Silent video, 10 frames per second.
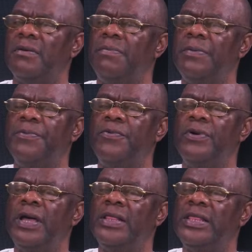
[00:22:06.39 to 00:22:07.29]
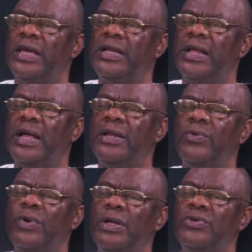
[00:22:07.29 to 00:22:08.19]
People hated the
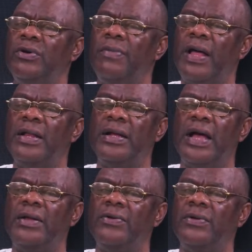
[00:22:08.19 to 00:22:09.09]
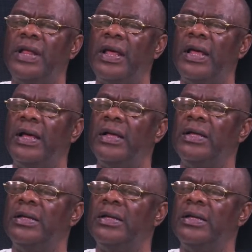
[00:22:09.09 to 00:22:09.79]
way Joe Biden handled the